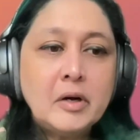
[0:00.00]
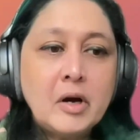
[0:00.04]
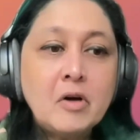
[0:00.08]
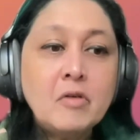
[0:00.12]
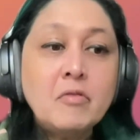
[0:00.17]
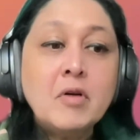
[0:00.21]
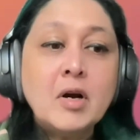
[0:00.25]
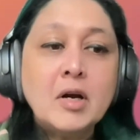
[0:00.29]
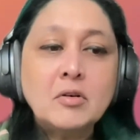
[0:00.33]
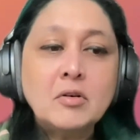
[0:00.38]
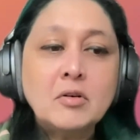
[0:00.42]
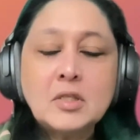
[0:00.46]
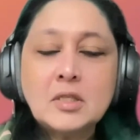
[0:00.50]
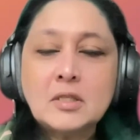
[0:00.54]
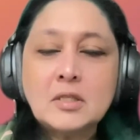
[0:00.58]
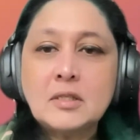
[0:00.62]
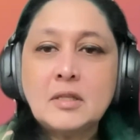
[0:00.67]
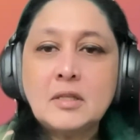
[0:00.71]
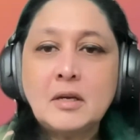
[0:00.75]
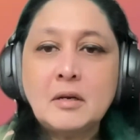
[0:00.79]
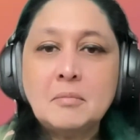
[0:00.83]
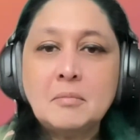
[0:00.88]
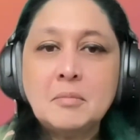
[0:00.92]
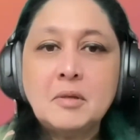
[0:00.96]
around
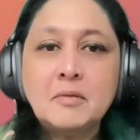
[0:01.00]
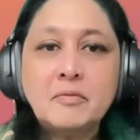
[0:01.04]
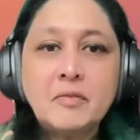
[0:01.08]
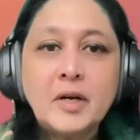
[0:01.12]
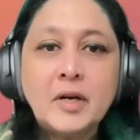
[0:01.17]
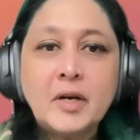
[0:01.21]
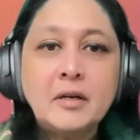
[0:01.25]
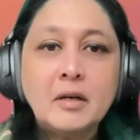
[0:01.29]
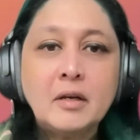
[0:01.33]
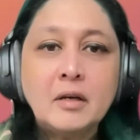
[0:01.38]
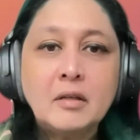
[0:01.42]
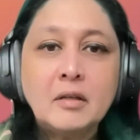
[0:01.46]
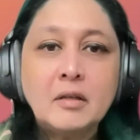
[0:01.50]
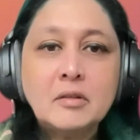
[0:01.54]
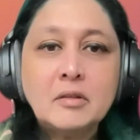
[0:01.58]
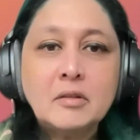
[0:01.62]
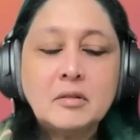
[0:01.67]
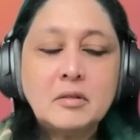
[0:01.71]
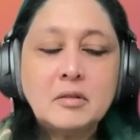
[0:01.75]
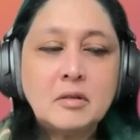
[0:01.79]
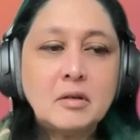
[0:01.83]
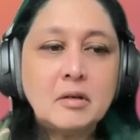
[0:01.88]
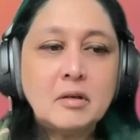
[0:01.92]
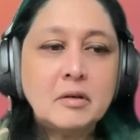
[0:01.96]
sustainable
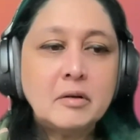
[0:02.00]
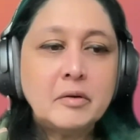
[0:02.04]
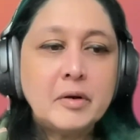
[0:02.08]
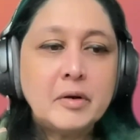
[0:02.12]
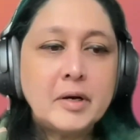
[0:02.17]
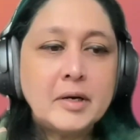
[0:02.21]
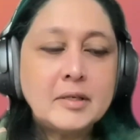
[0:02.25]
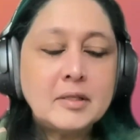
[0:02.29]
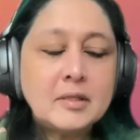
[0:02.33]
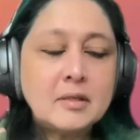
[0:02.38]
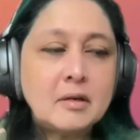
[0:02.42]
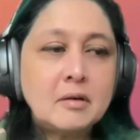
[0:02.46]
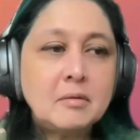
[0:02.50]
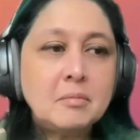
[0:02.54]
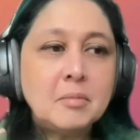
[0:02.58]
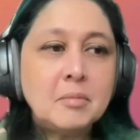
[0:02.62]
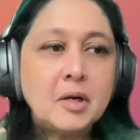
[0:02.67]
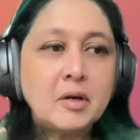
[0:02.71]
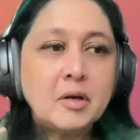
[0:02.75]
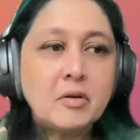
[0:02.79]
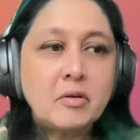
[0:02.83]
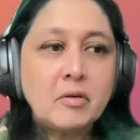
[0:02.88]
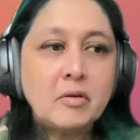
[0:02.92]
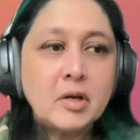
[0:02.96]
finance, I started my
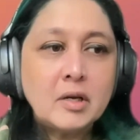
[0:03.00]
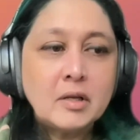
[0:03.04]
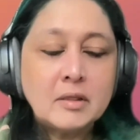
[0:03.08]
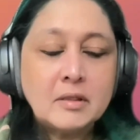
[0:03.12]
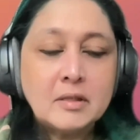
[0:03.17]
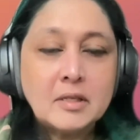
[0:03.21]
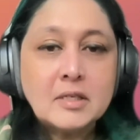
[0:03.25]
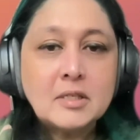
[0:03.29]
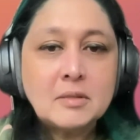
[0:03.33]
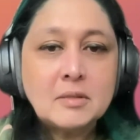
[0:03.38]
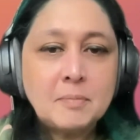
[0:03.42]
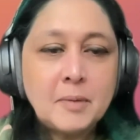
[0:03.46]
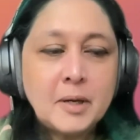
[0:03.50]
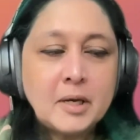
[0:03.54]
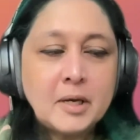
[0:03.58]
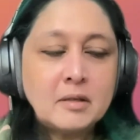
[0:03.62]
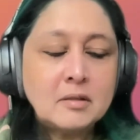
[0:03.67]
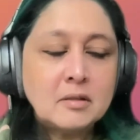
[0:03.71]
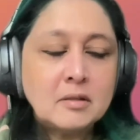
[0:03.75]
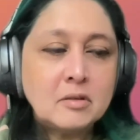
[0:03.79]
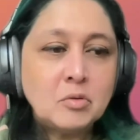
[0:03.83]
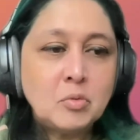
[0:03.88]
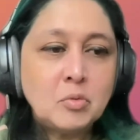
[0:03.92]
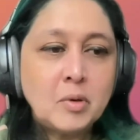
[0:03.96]
career in this
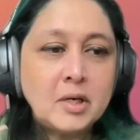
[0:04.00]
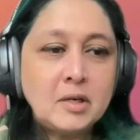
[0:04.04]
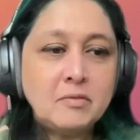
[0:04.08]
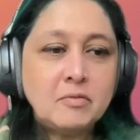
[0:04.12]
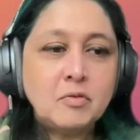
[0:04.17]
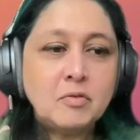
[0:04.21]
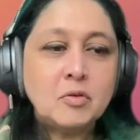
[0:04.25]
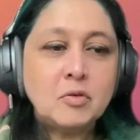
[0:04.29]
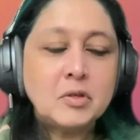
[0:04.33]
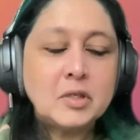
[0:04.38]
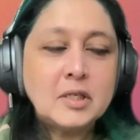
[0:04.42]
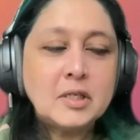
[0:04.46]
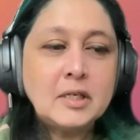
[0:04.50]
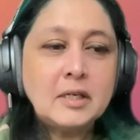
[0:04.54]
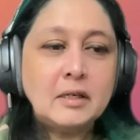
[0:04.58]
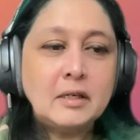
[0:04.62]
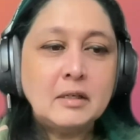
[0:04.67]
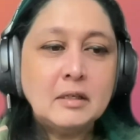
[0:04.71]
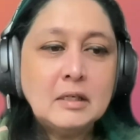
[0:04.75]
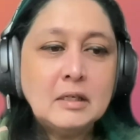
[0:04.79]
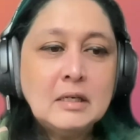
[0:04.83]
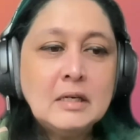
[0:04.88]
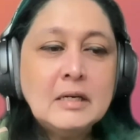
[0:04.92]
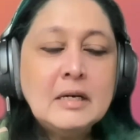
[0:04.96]
space in
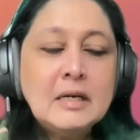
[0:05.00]
2014.